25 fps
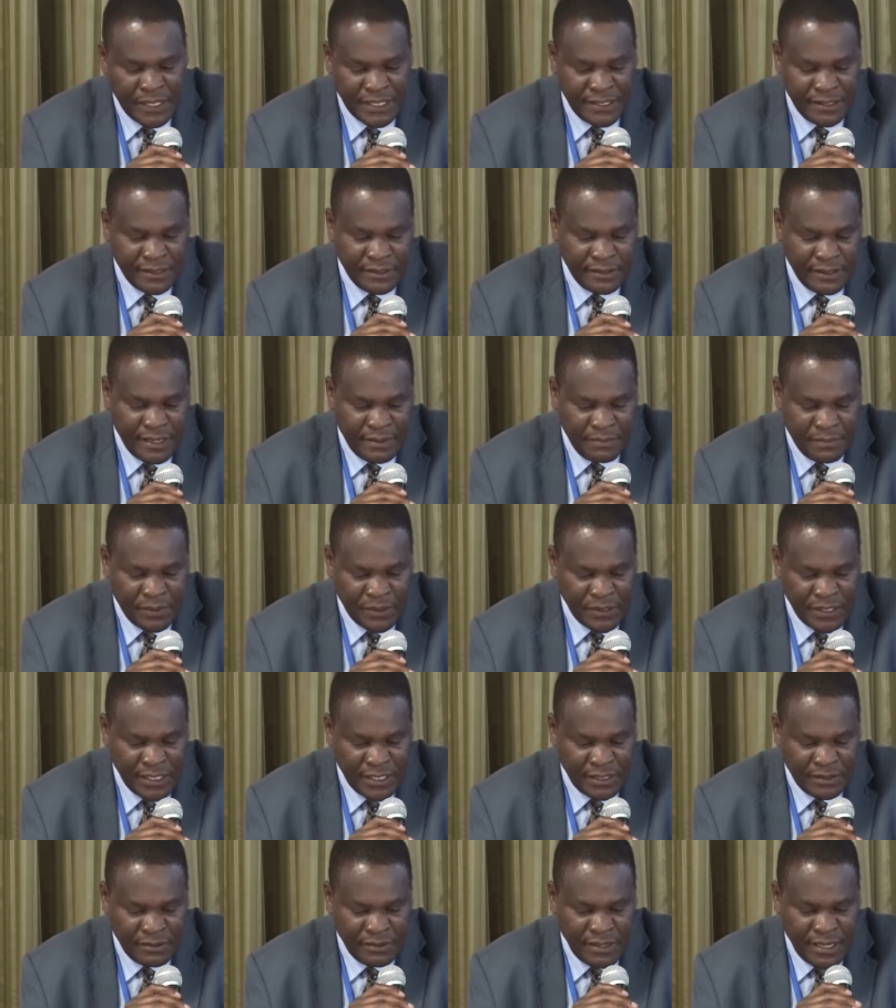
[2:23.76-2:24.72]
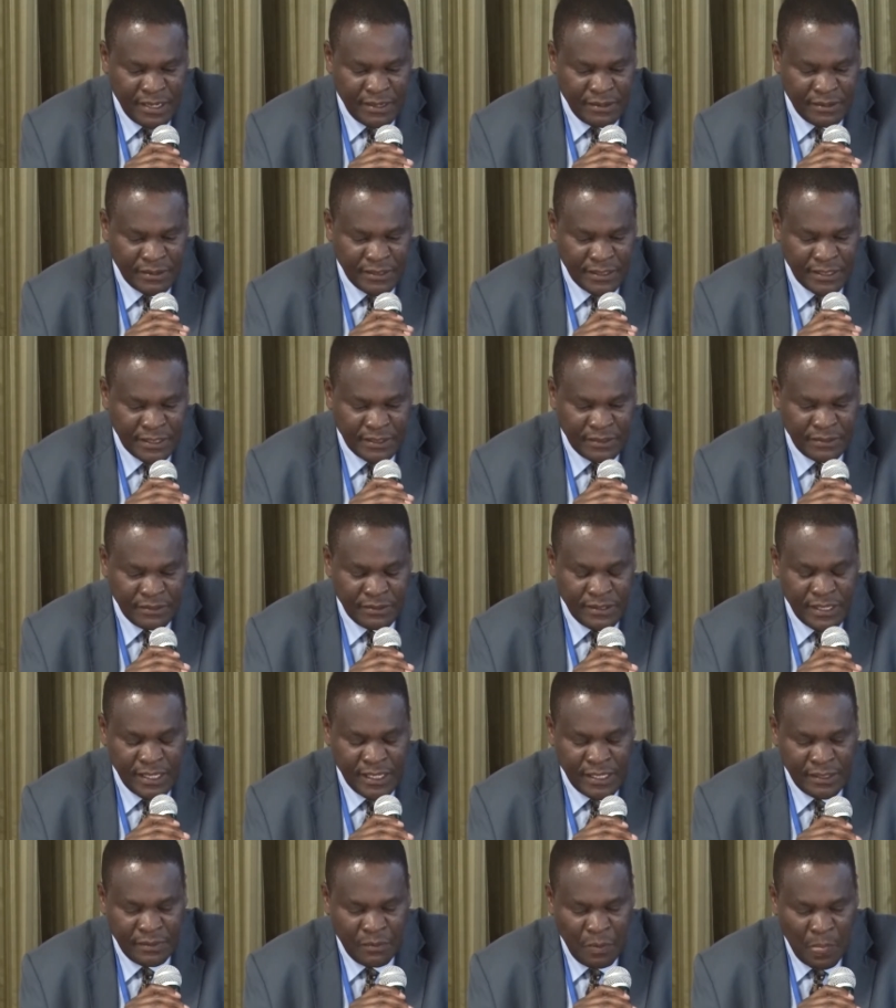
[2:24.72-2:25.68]
particular project we are launching
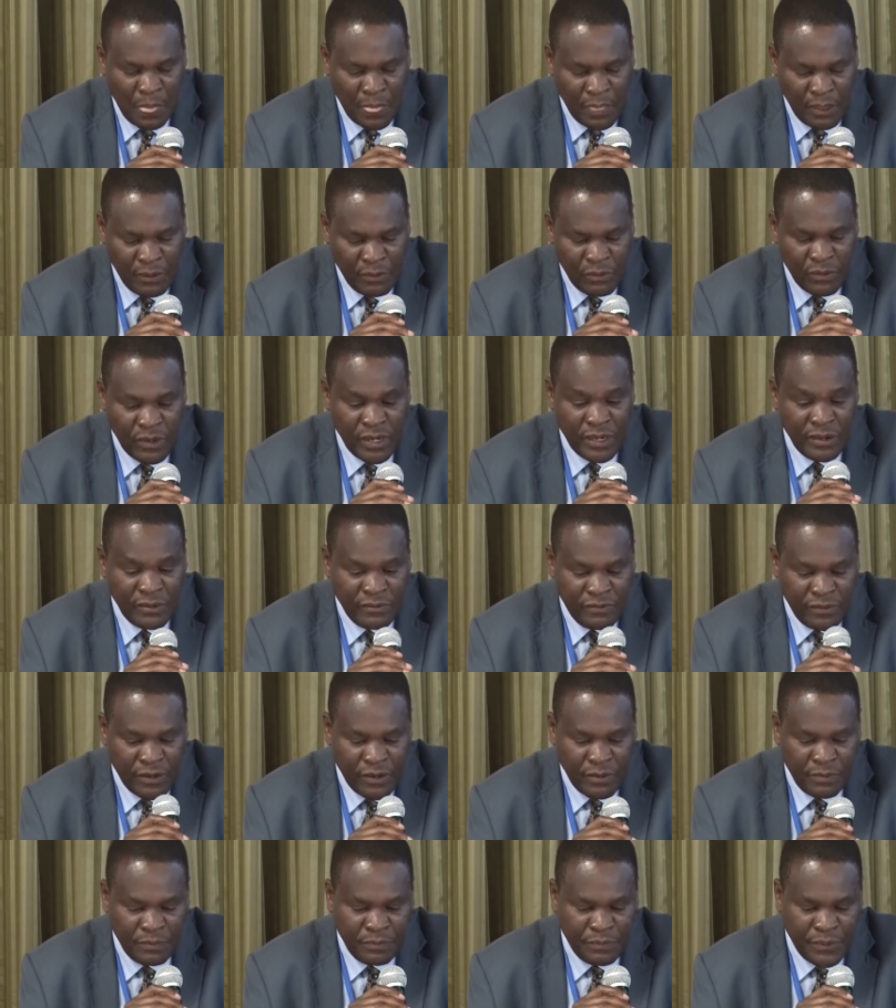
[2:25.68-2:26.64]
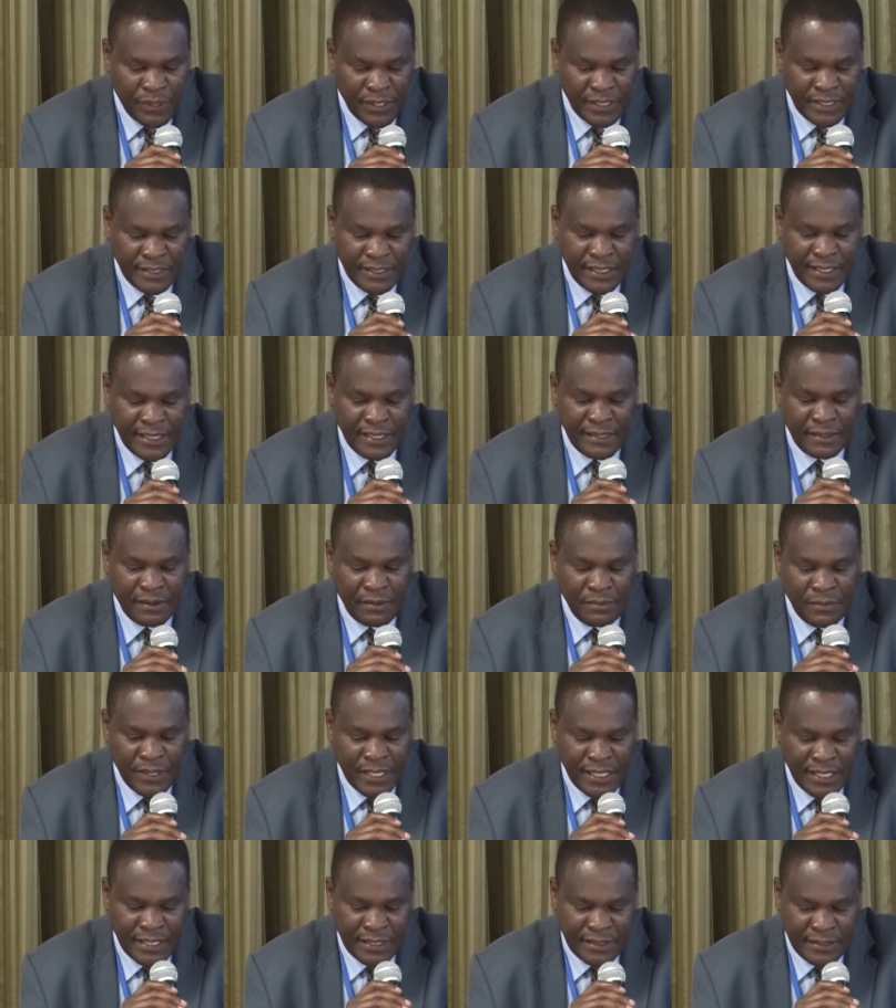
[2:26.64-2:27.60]
today will inform policy
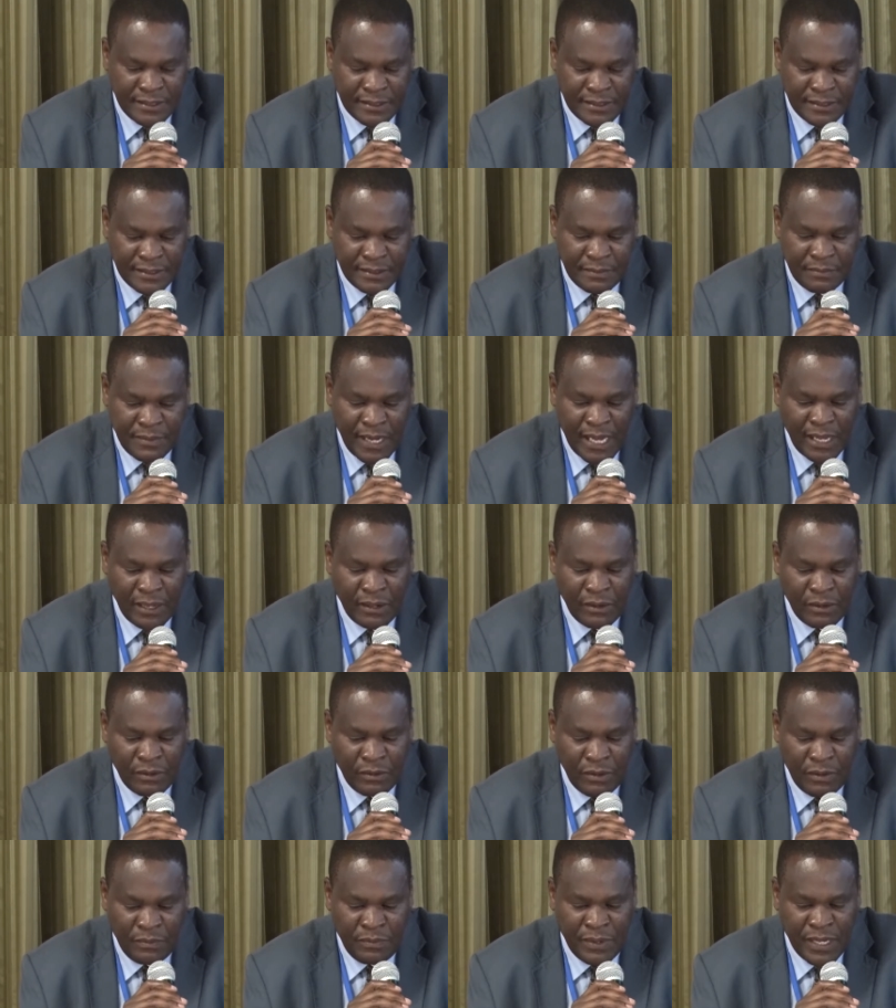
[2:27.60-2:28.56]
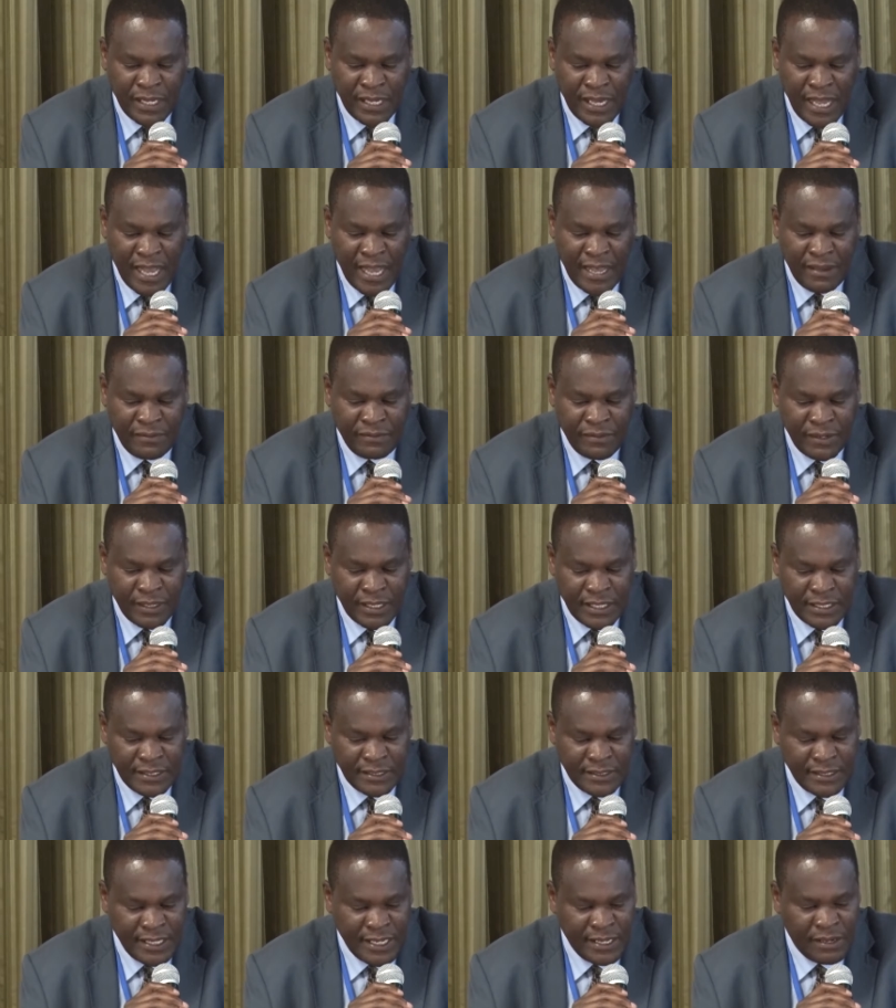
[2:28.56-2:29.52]
recommendations by equipping
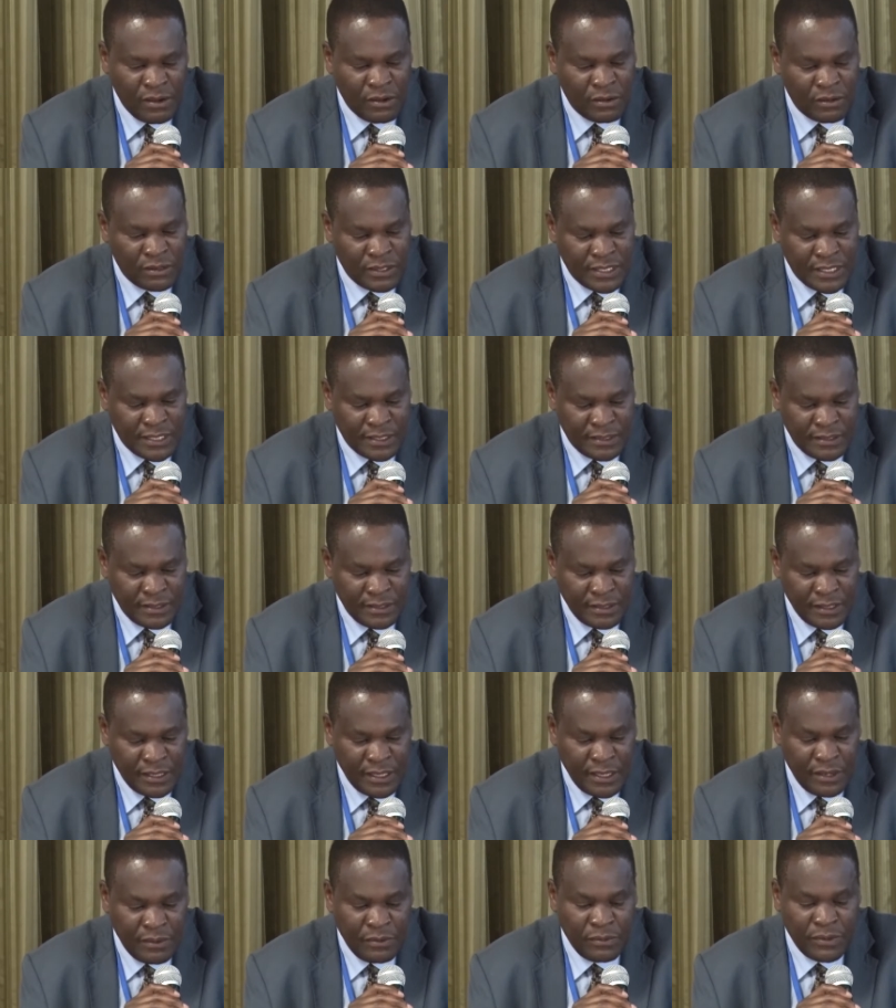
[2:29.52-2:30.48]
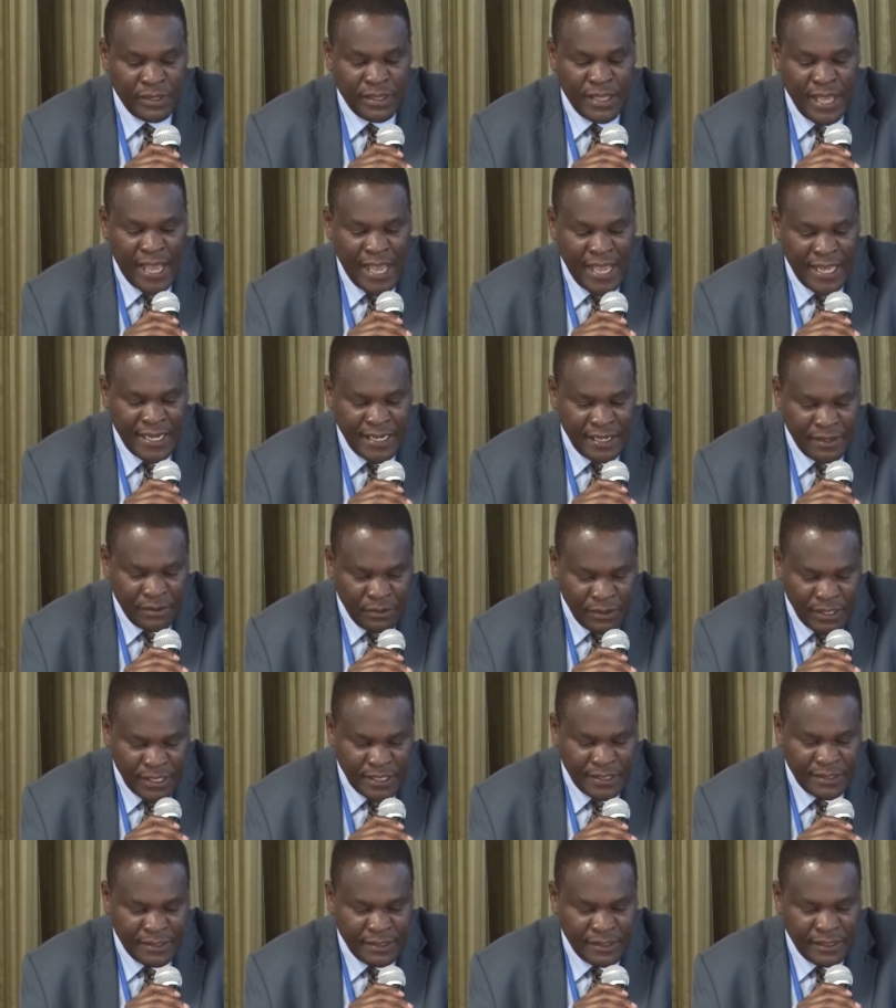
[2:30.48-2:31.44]
African stakeholders with
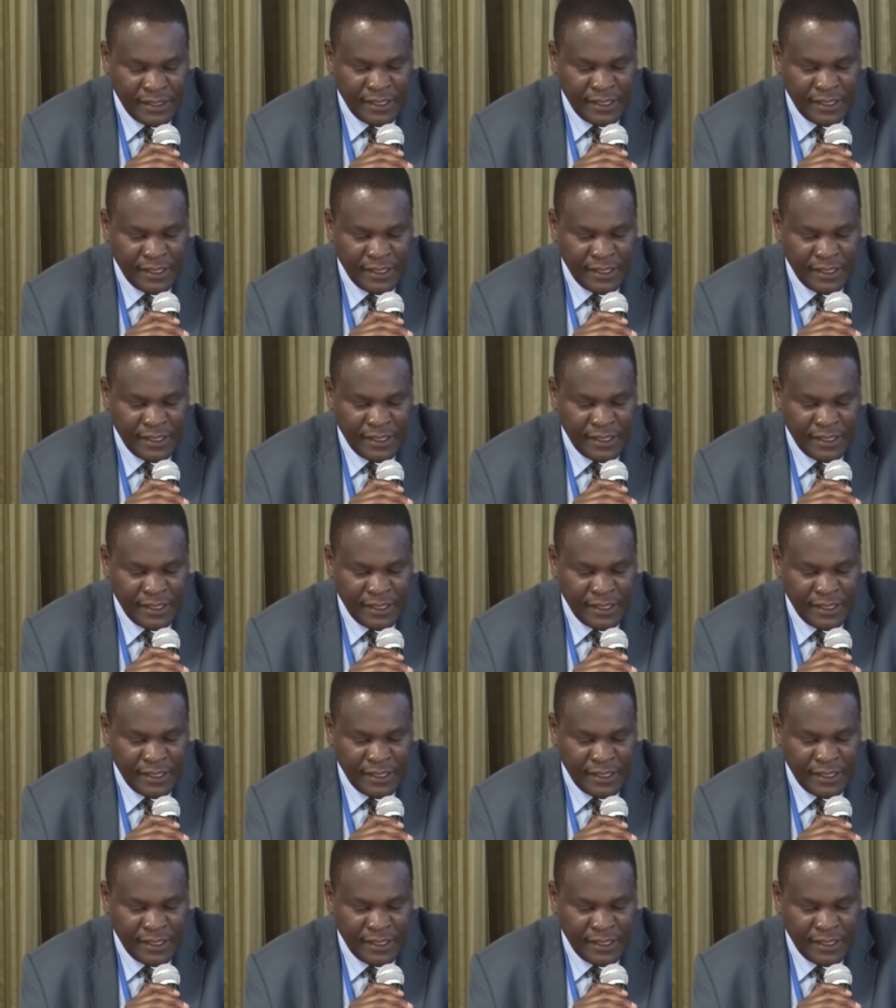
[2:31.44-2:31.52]
adequate